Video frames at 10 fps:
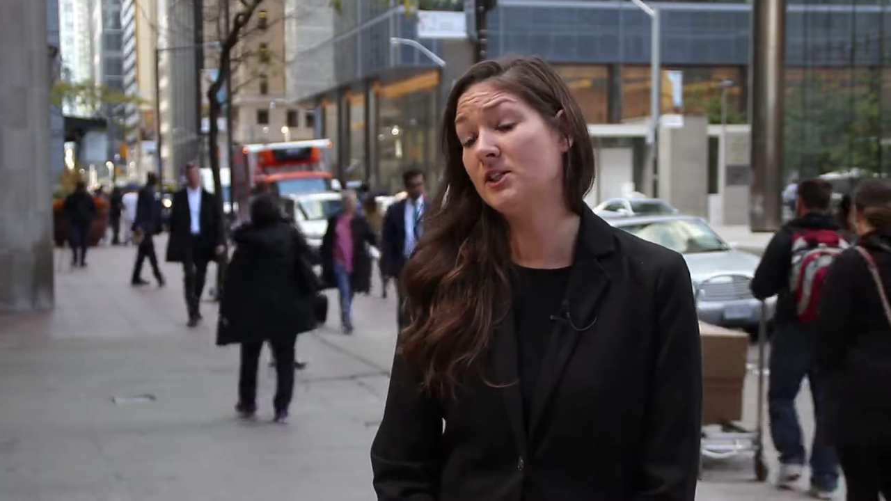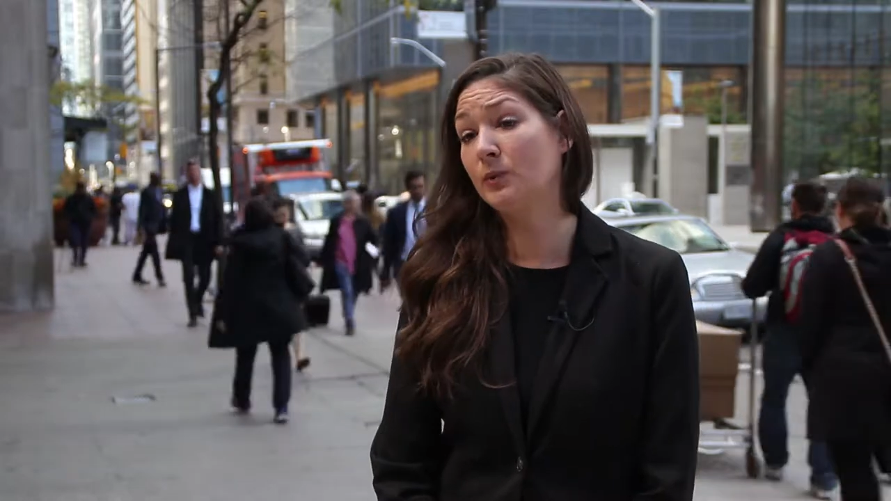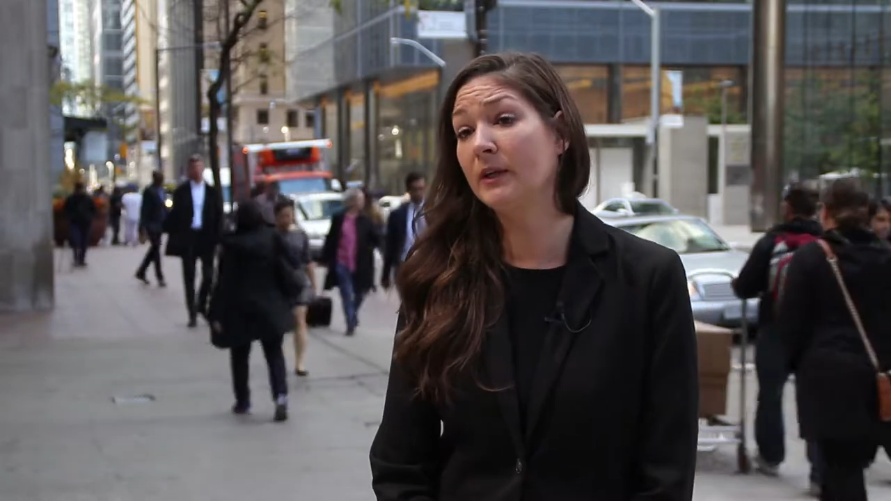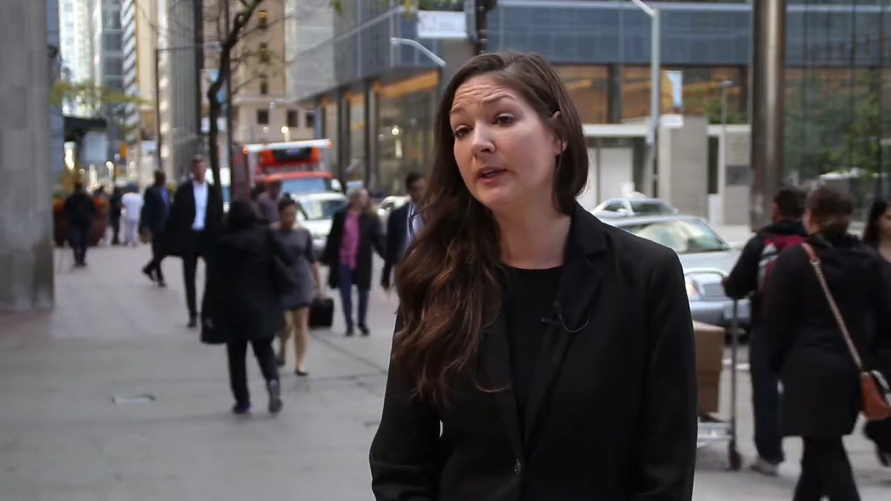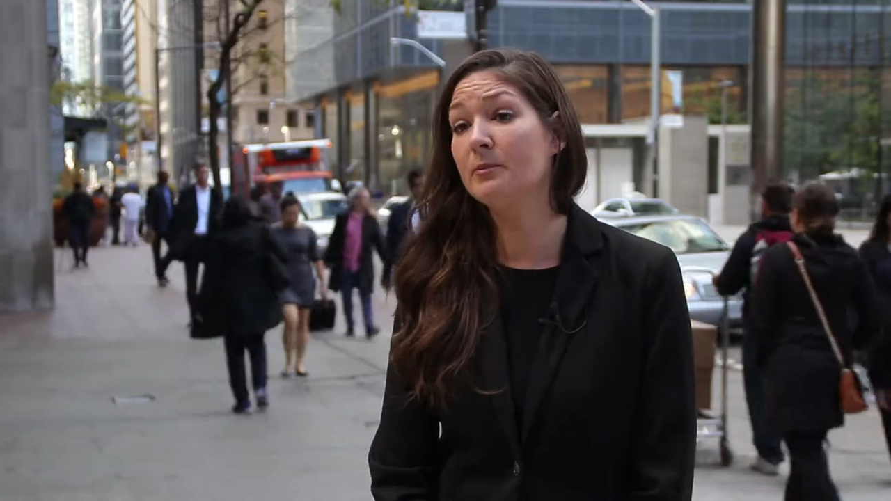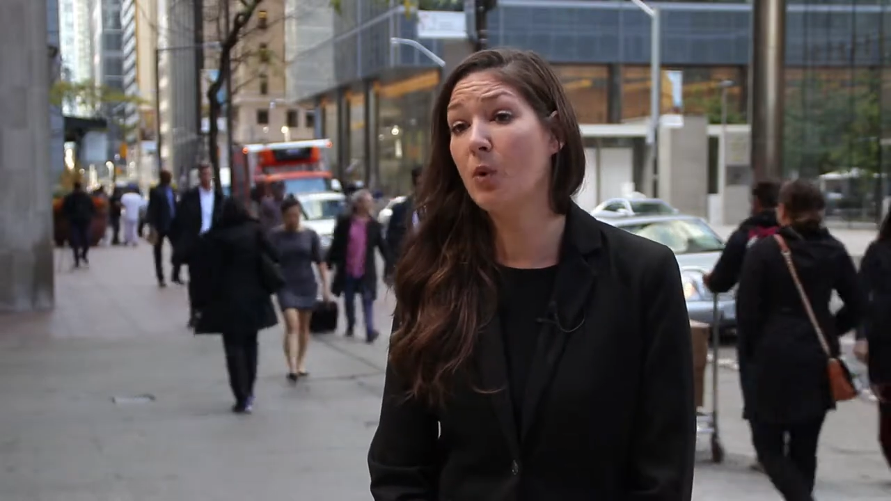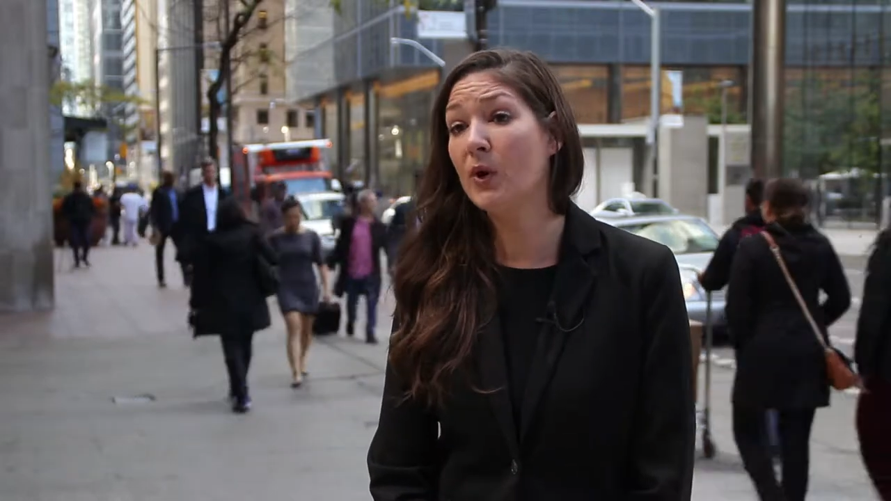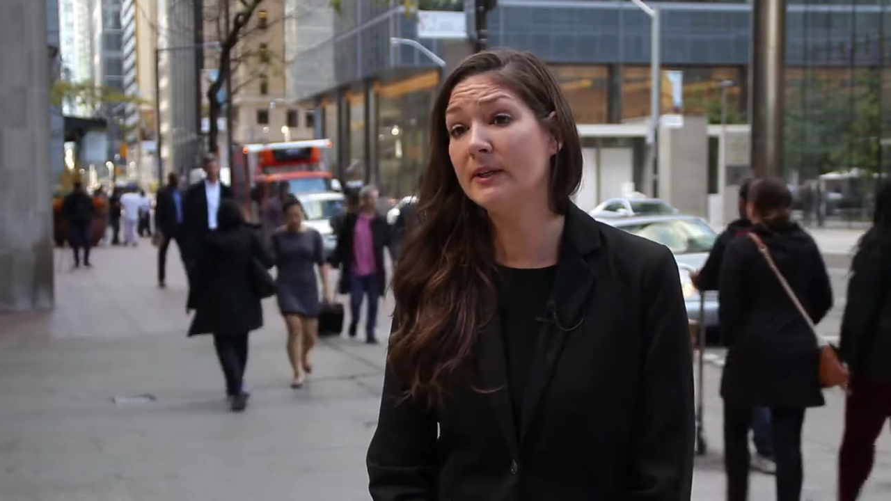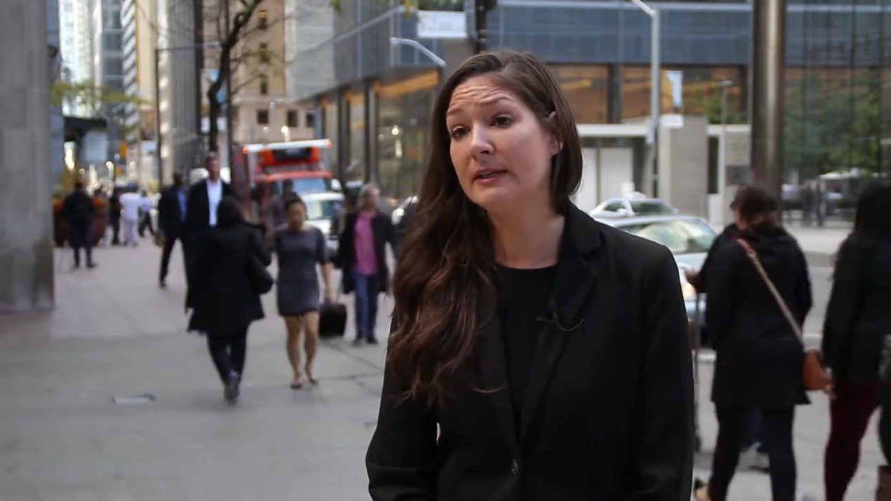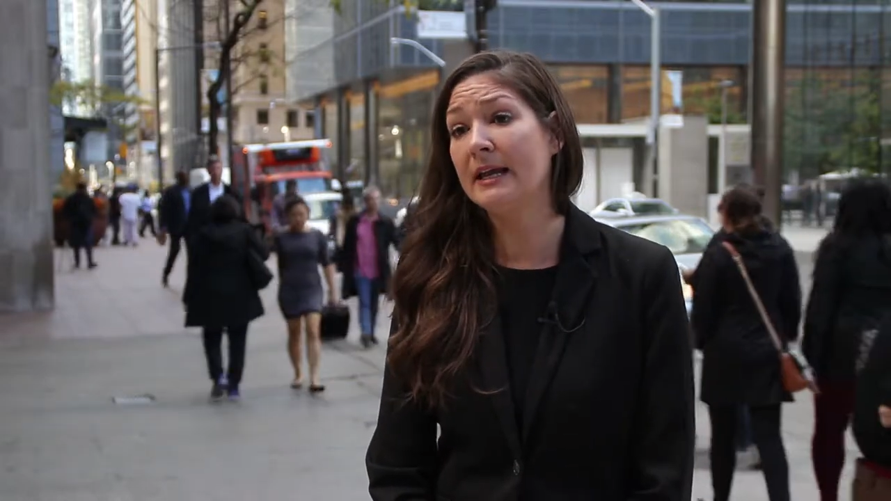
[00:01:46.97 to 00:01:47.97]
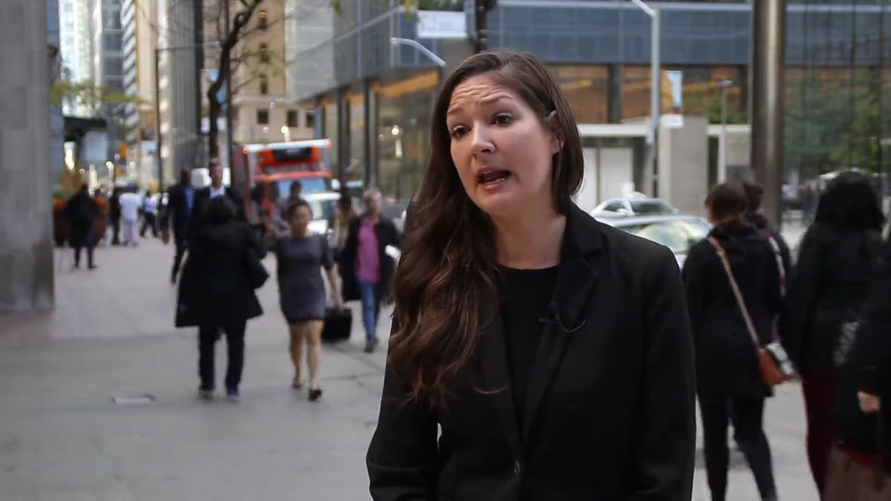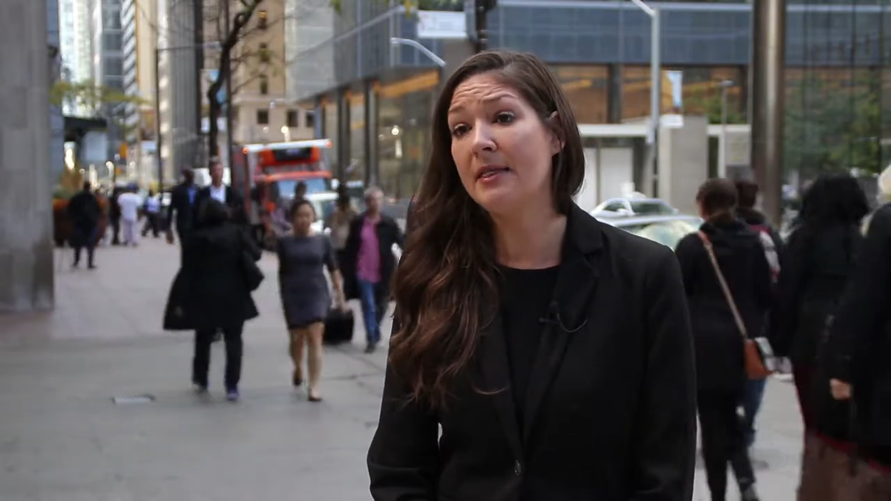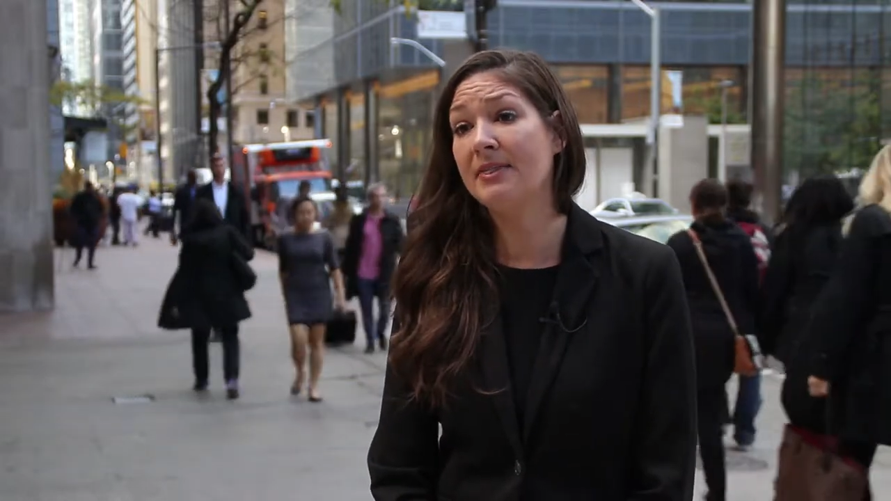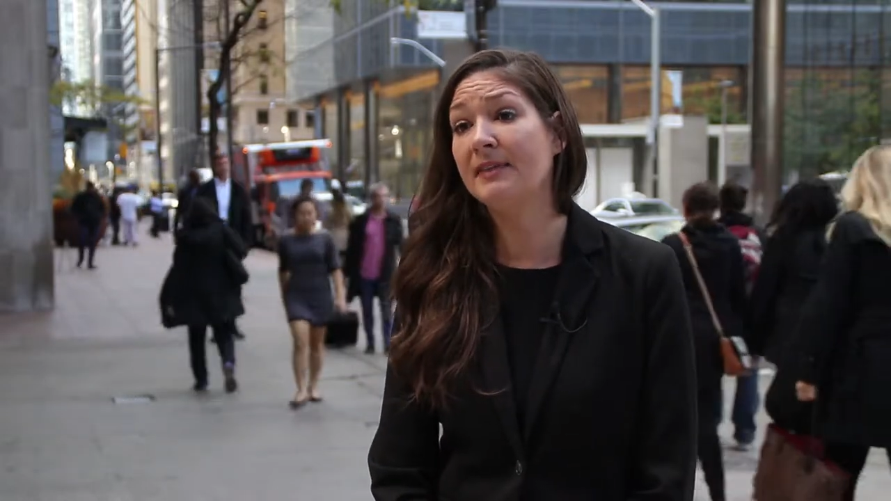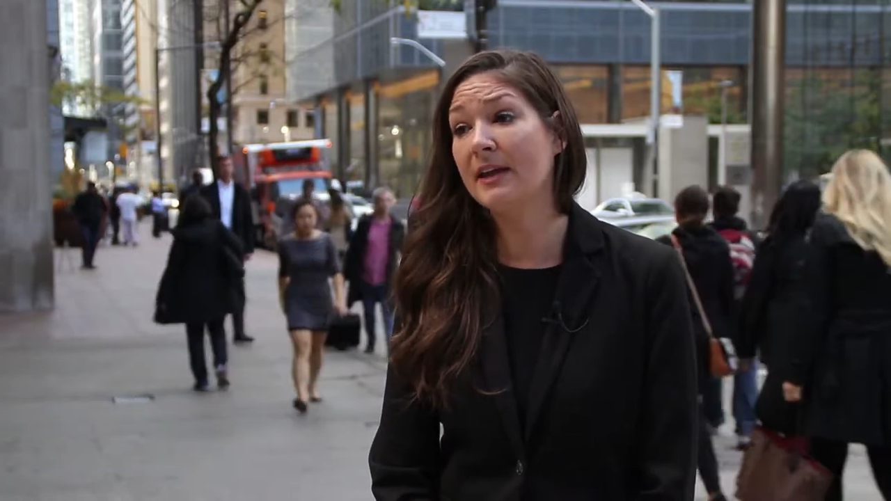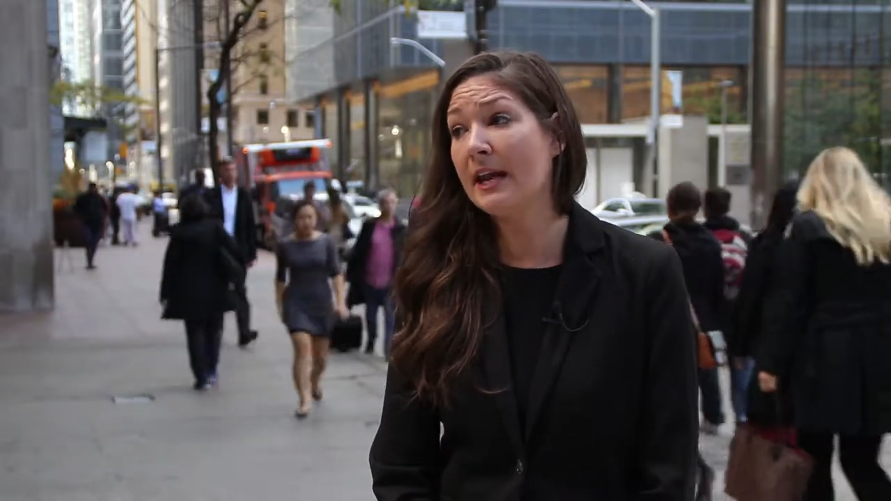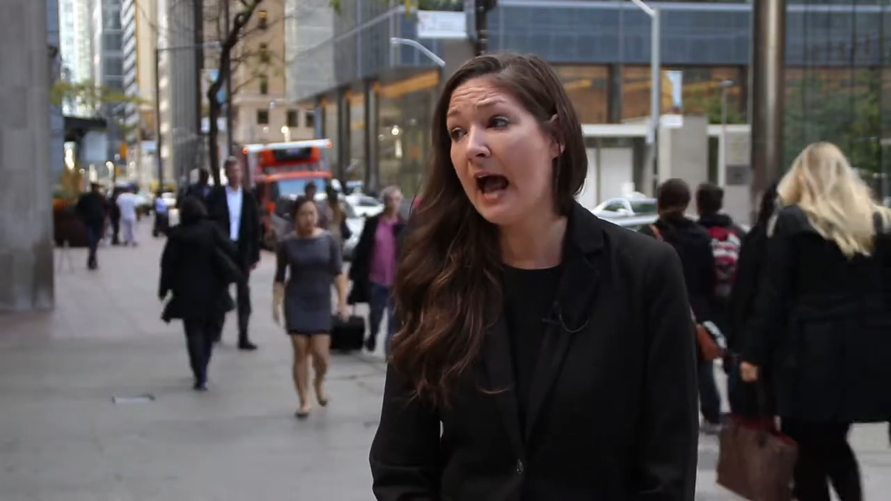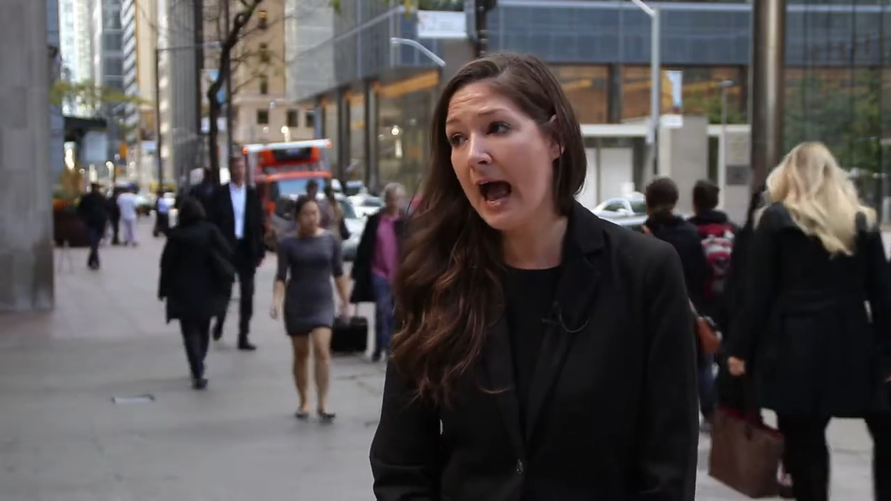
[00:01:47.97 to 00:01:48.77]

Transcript: is really important. And I think that it